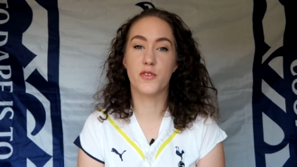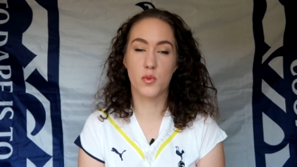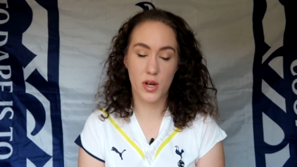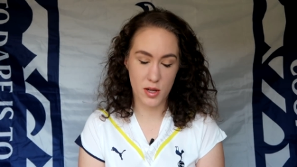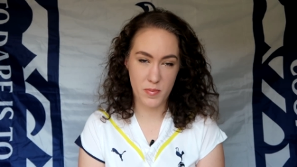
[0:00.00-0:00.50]
If
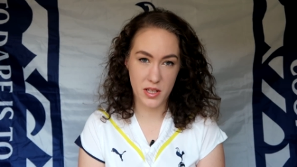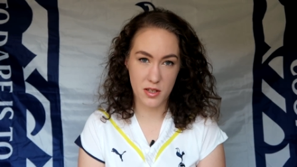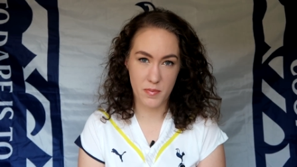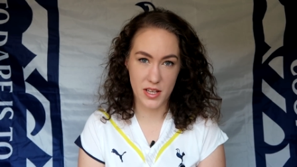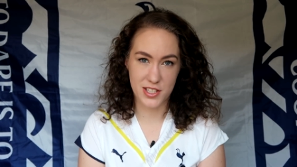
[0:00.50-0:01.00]
you want to be
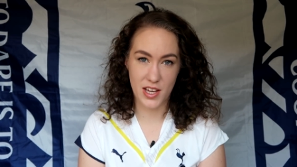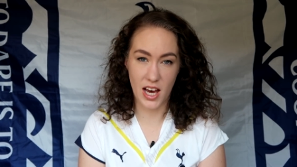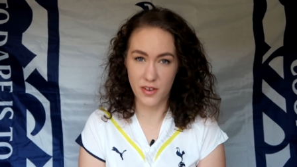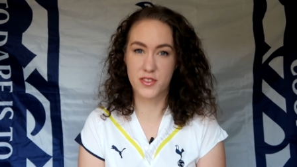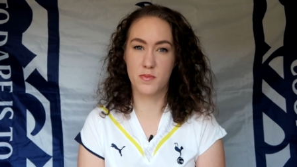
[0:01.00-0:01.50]
the best, you
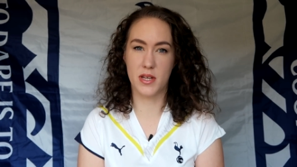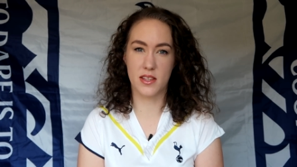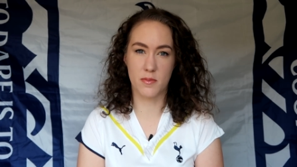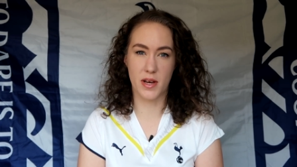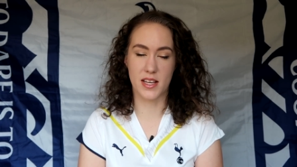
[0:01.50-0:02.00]
have to
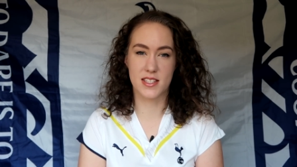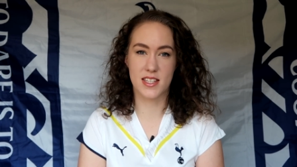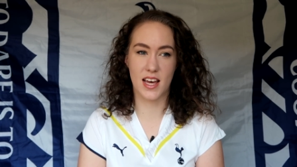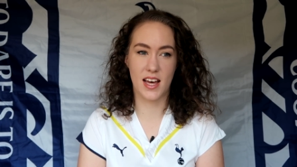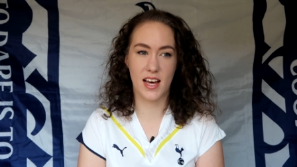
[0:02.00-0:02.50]
beat the
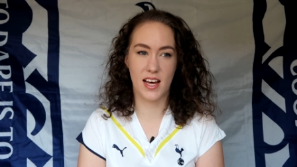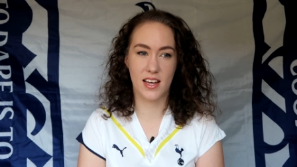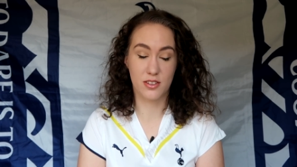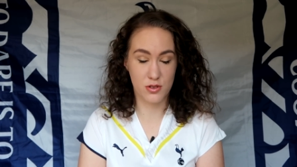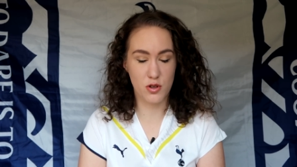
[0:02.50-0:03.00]
best.
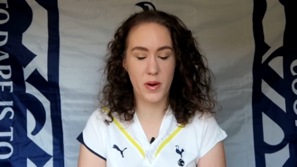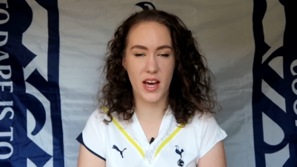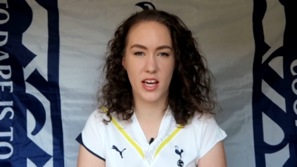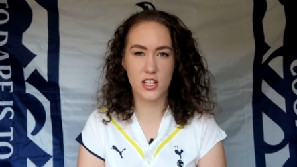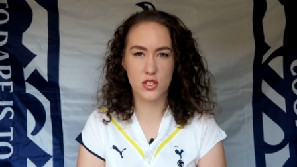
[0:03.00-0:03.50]
Group
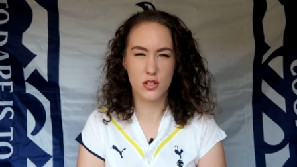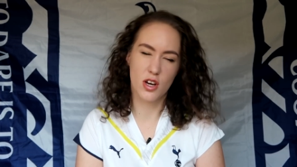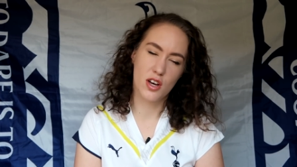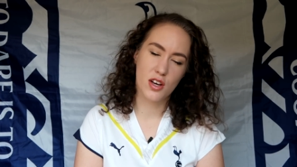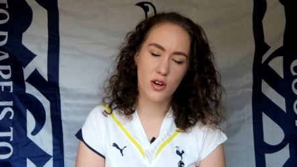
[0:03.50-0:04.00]
H,
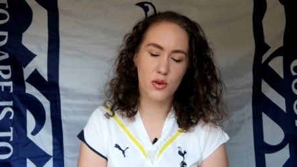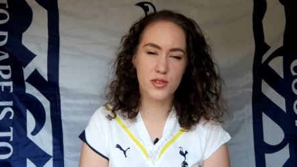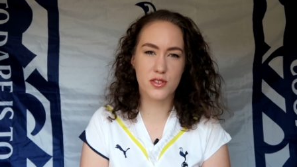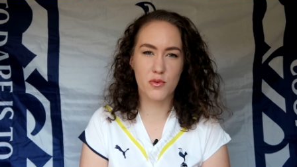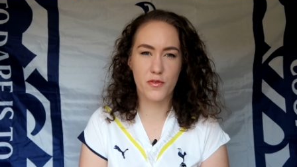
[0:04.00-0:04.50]

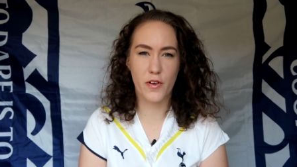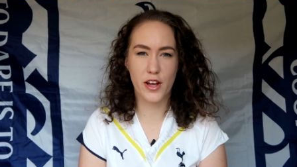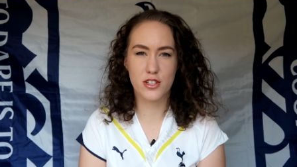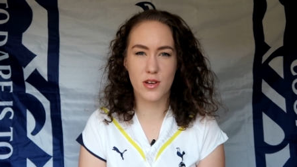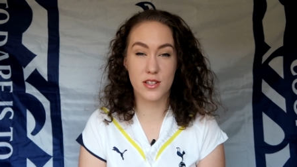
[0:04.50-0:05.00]
also
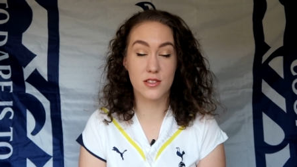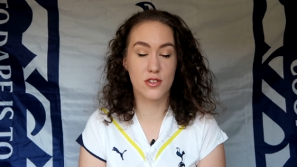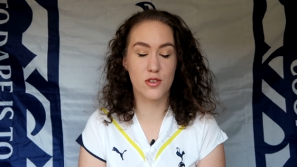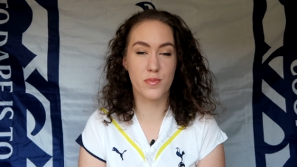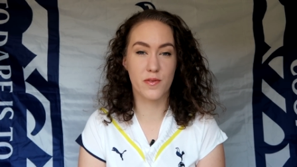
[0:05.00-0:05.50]
referred to as the
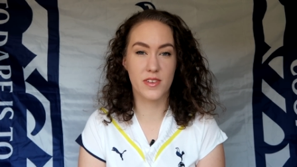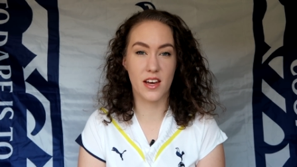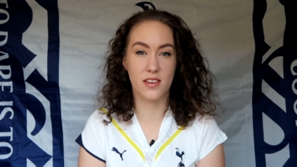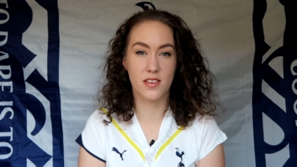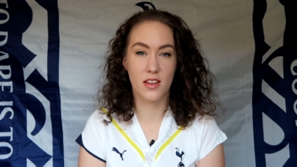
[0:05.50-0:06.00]
group of
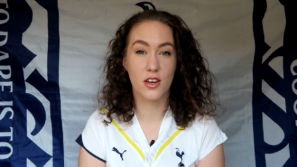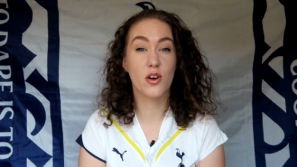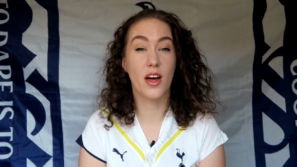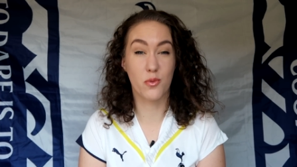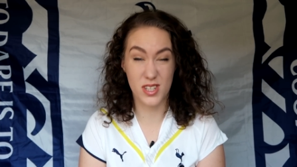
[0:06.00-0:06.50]
death,
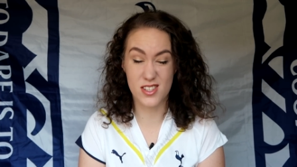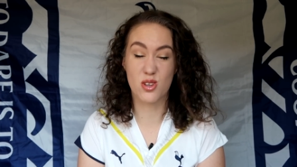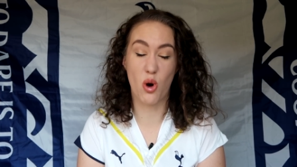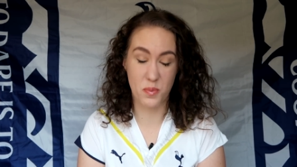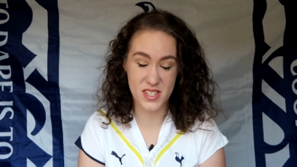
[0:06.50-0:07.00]
and we
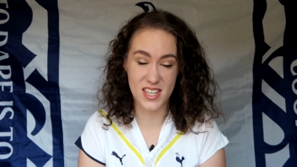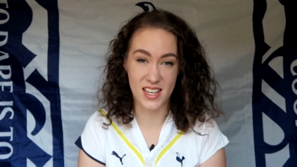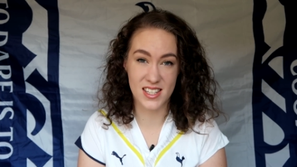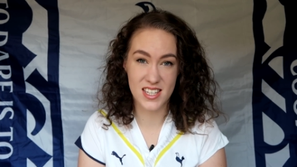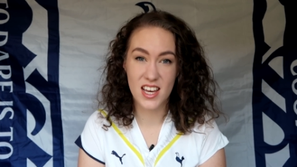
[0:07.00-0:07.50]
topped
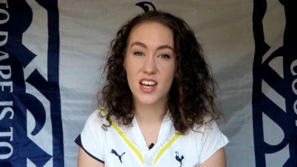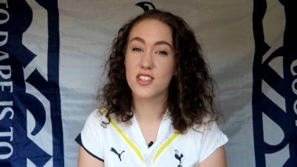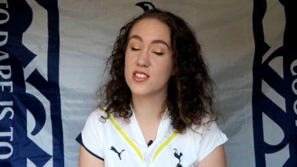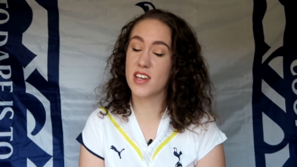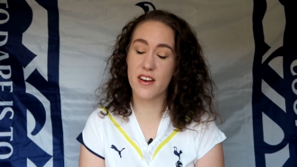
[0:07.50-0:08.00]
it.
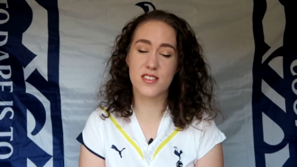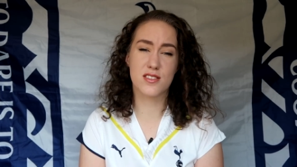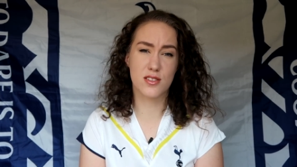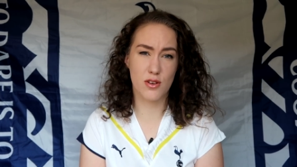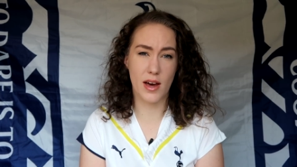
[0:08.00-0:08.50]
To dare is
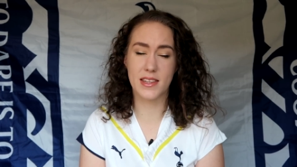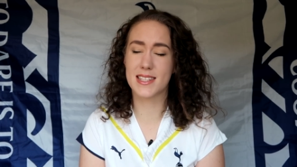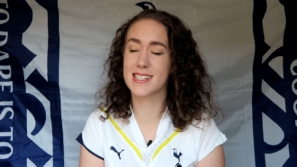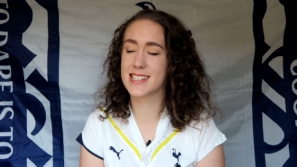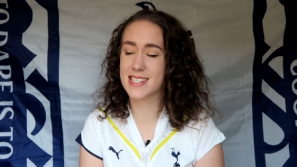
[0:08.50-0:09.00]
to do, and
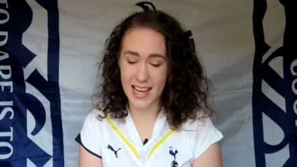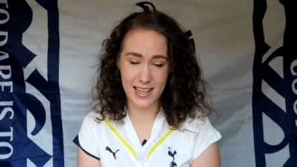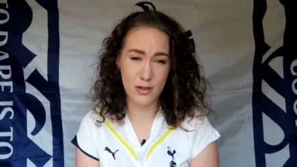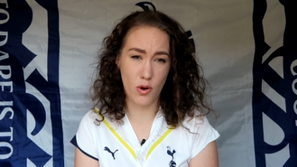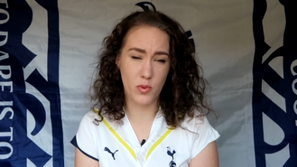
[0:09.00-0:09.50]
that's
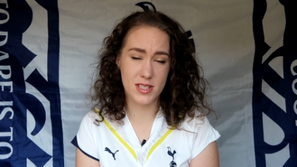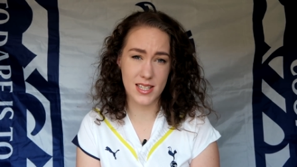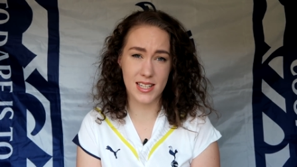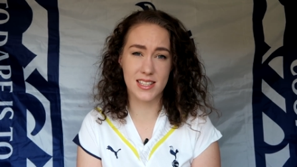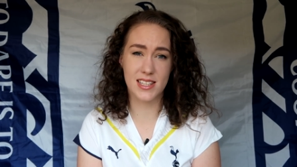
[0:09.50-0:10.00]
exactly what we
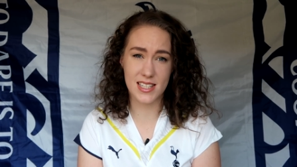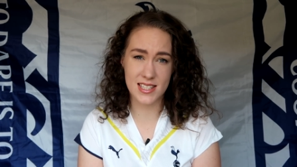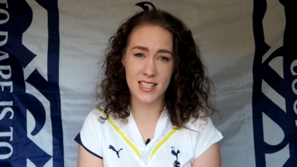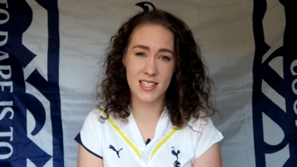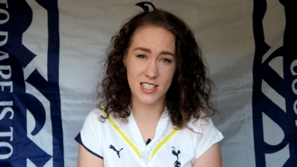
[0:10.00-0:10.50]
did in this
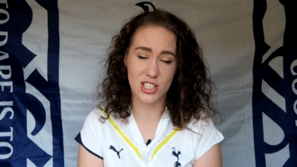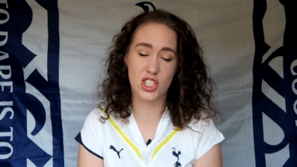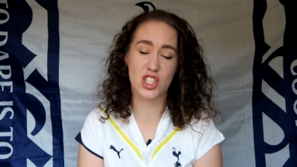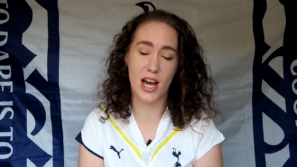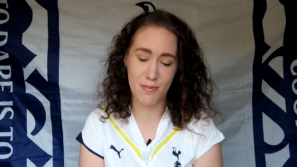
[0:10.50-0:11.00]

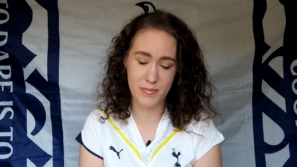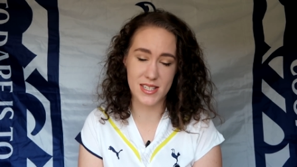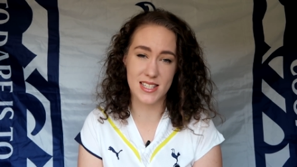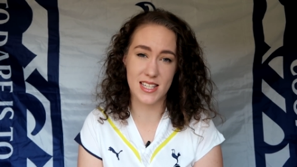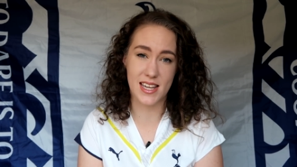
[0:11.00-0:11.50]
season's
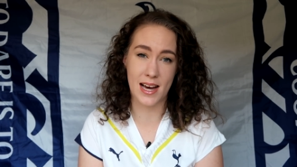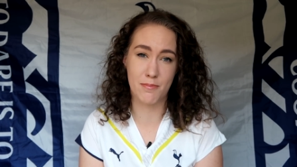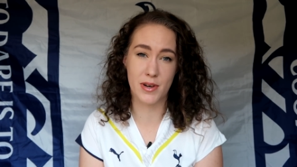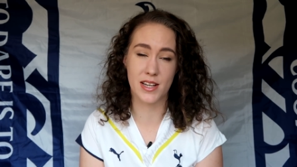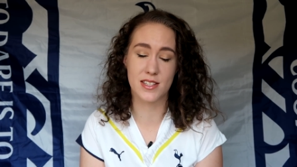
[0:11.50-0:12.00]
Champions League
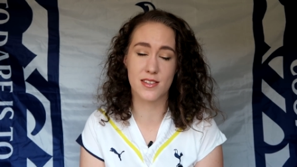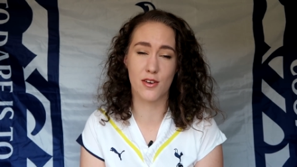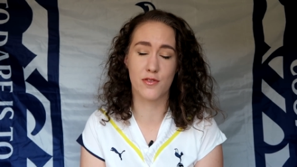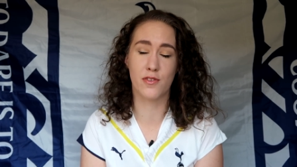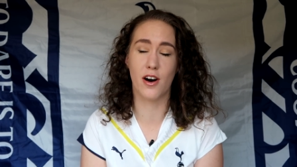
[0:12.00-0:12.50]
campaign
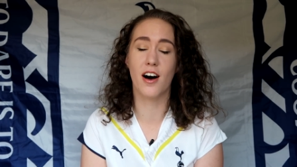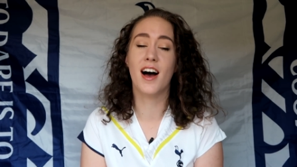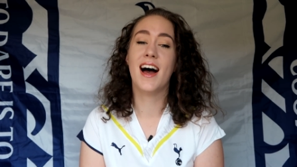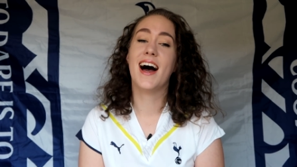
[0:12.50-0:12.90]
so far.